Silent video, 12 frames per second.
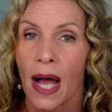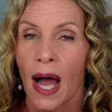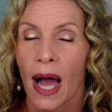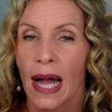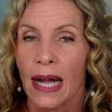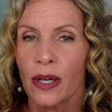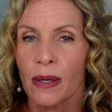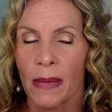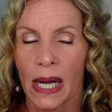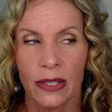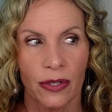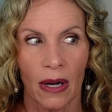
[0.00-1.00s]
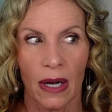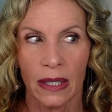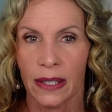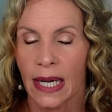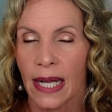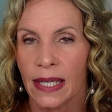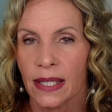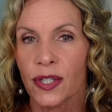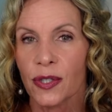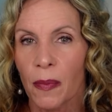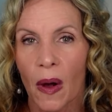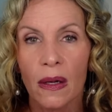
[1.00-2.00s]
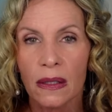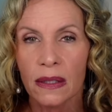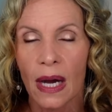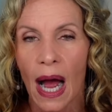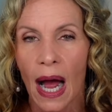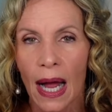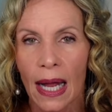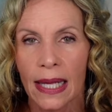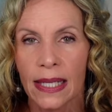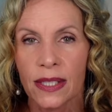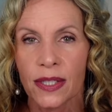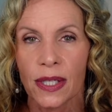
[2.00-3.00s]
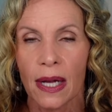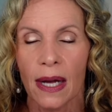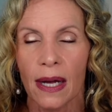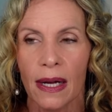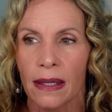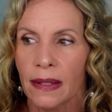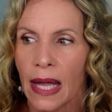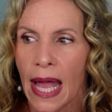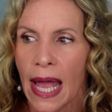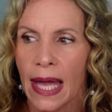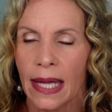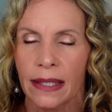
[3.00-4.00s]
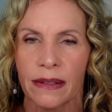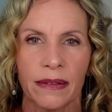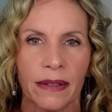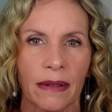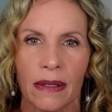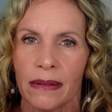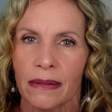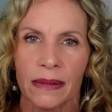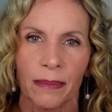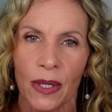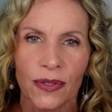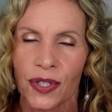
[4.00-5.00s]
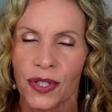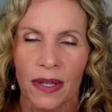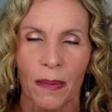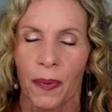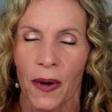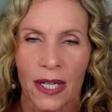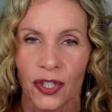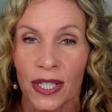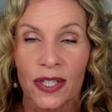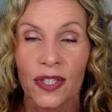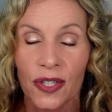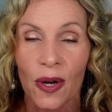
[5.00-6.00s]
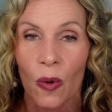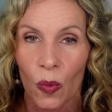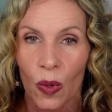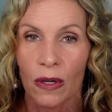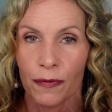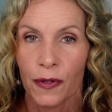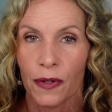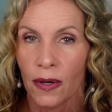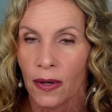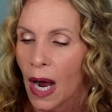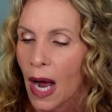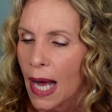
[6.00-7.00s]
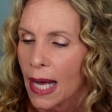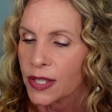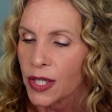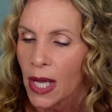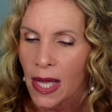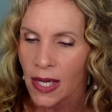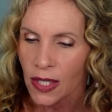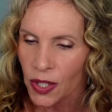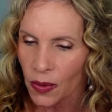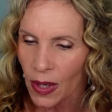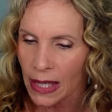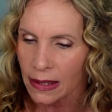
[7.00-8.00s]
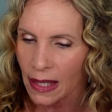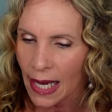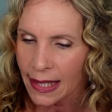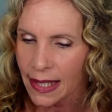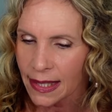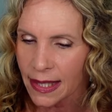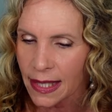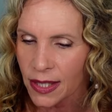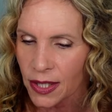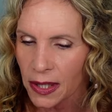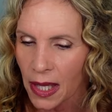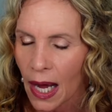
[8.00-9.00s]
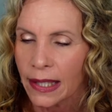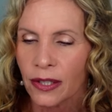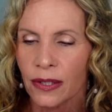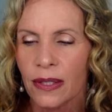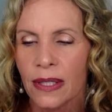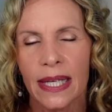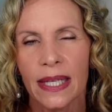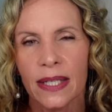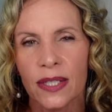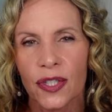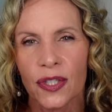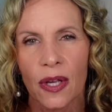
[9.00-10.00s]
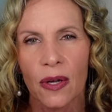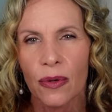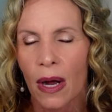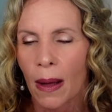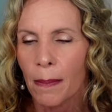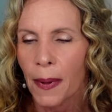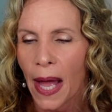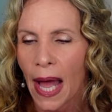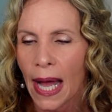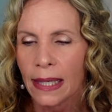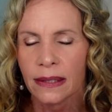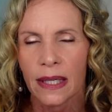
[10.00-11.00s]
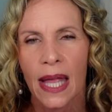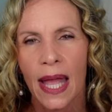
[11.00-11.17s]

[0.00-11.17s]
I know my daughter has smaller eyes, uh, and most of the brushes don't work for her eyes. So I like that this liner is so compact